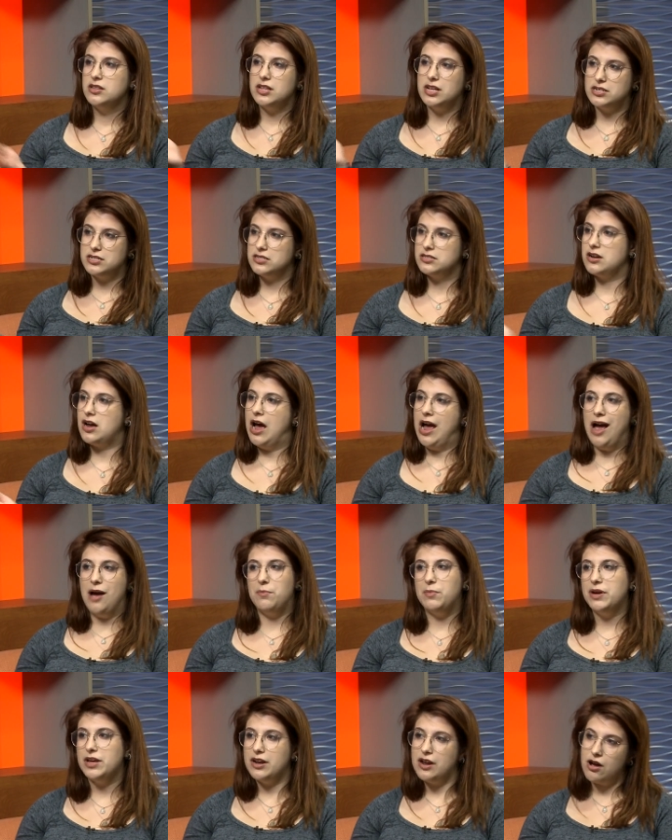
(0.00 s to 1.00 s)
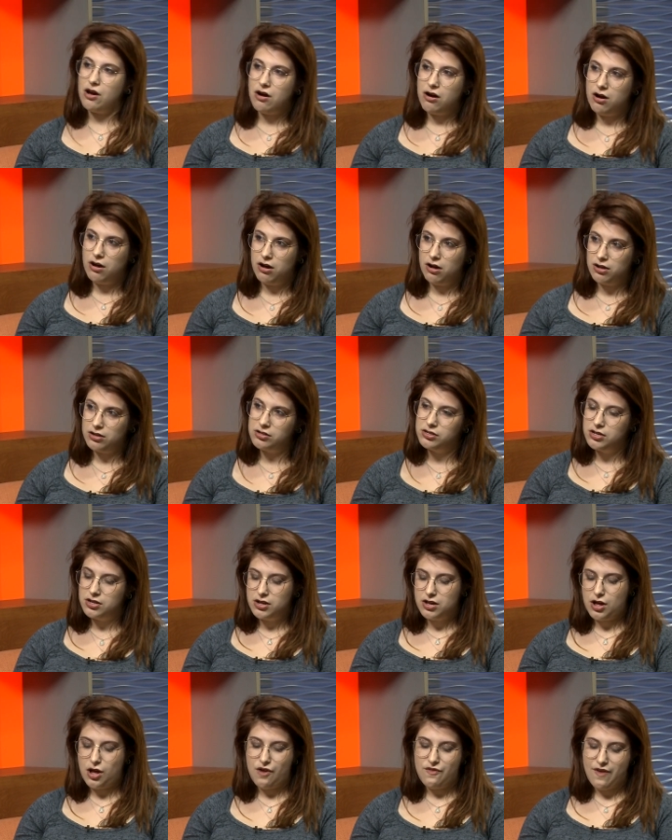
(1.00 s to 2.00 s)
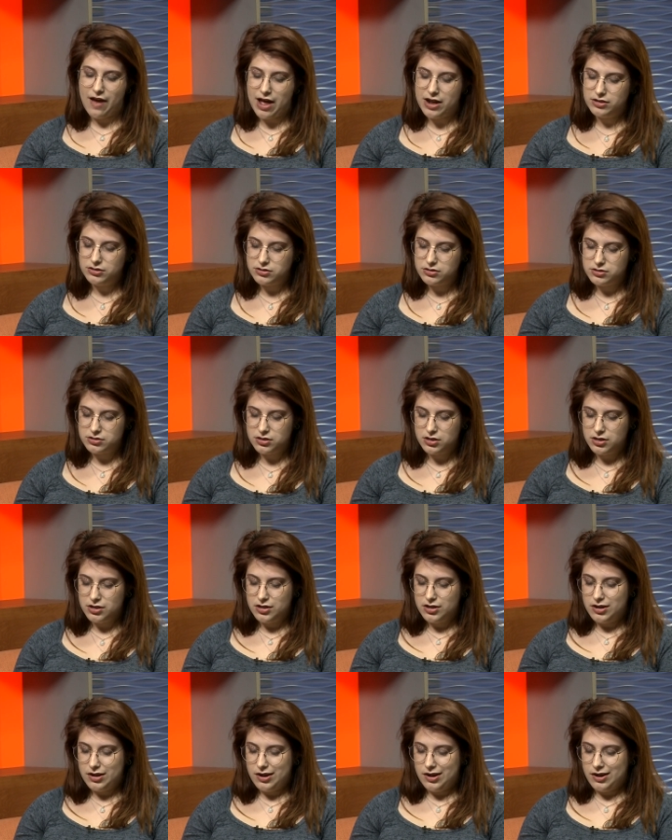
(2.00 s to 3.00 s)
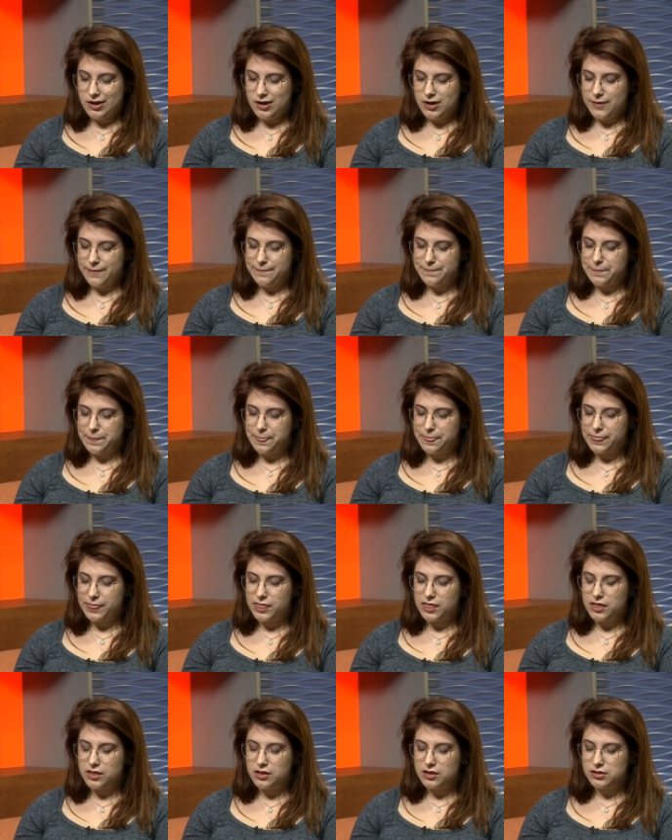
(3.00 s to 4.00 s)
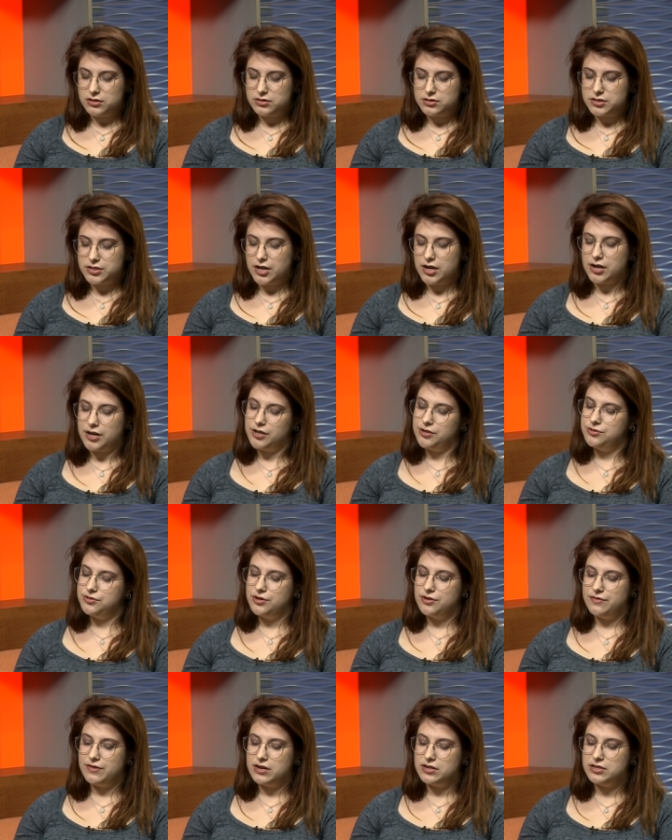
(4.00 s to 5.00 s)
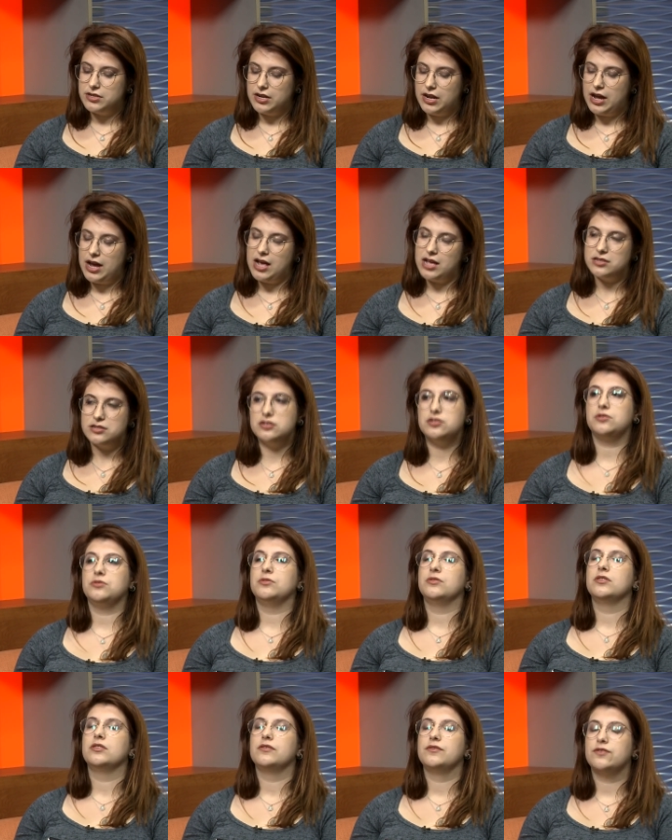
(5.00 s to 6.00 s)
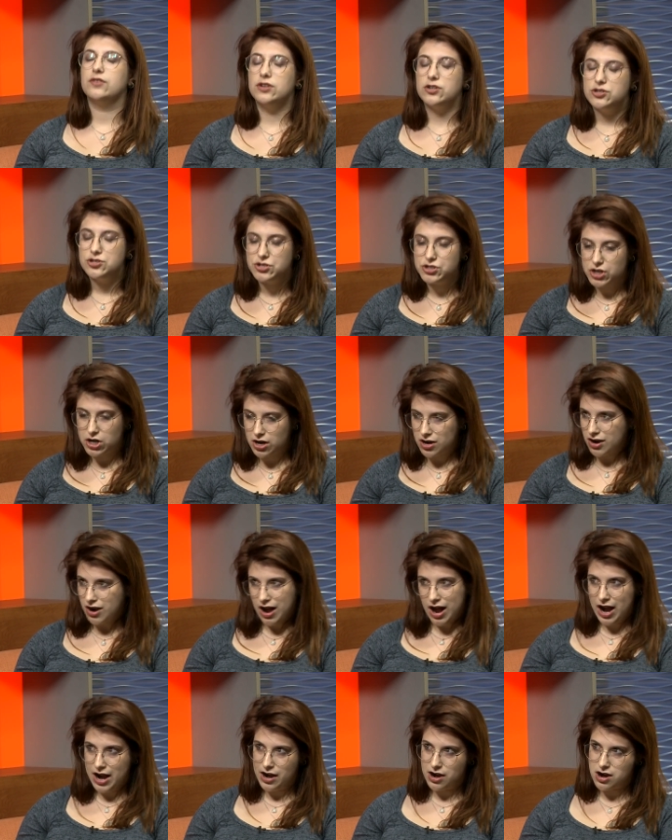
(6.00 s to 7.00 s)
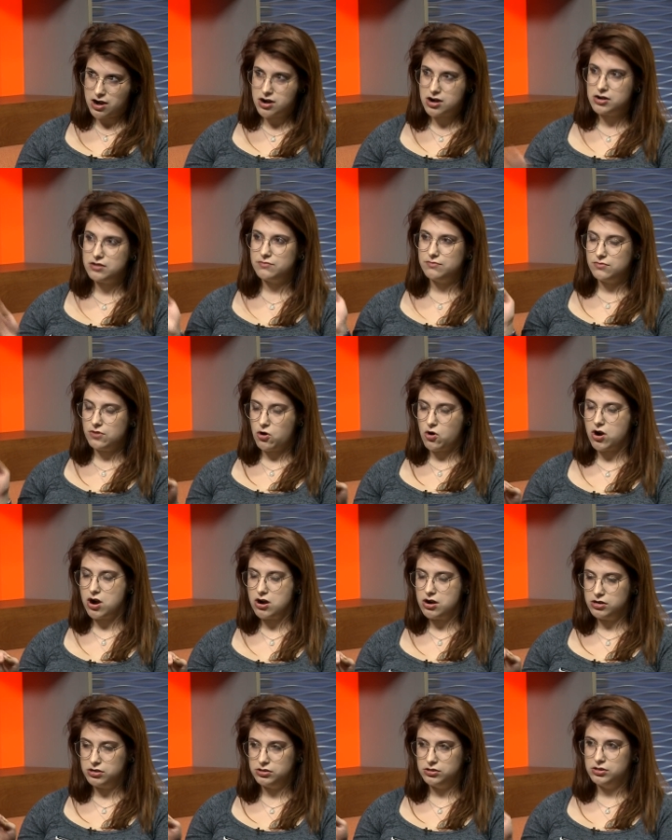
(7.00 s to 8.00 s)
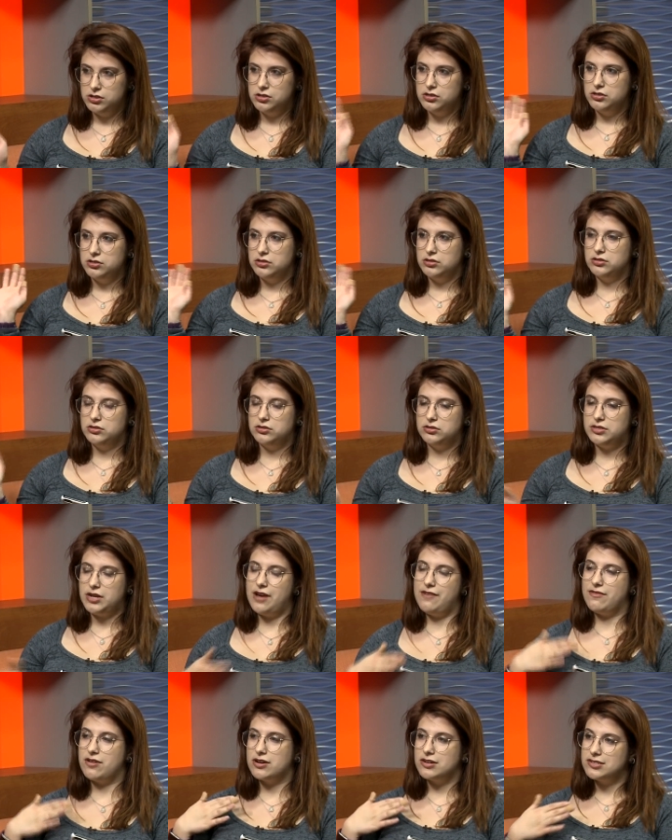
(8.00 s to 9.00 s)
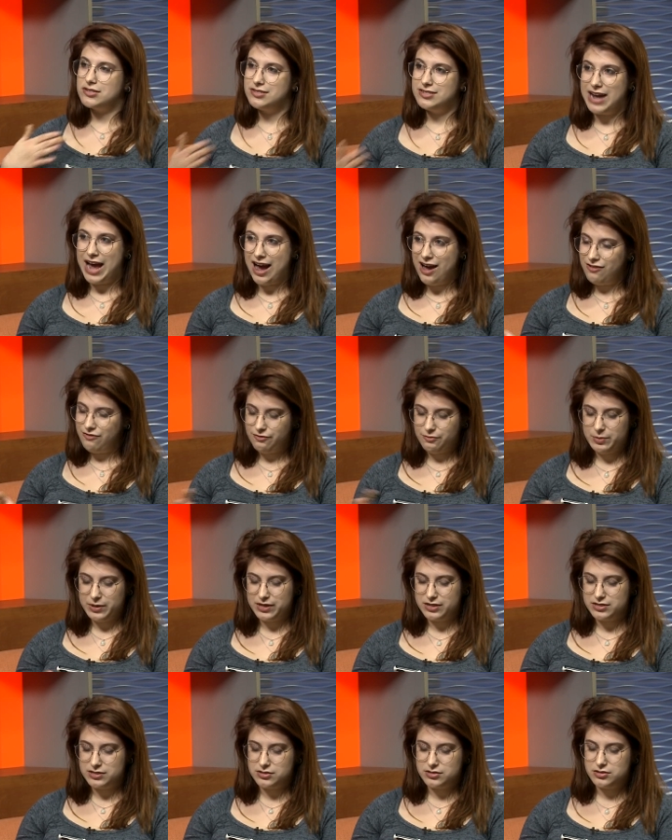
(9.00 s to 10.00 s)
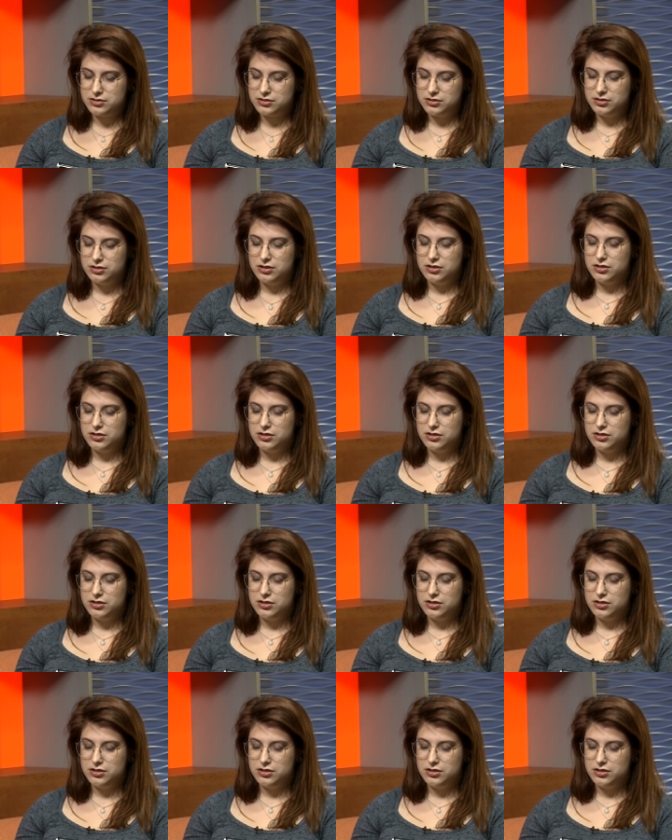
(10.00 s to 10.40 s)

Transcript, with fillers: that does not happen at all events. Um, Syracuse University has to for sure hire more diverse staff because